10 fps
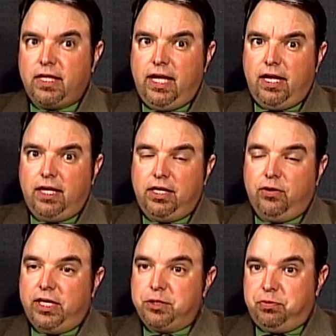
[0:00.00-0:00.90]

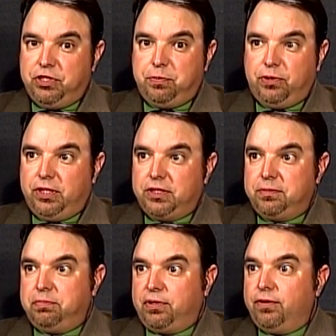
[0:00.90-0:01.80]
As Bridgeport
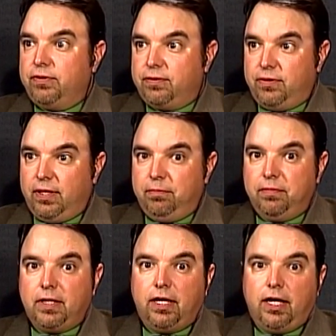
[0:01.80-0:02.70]
is perfect for them.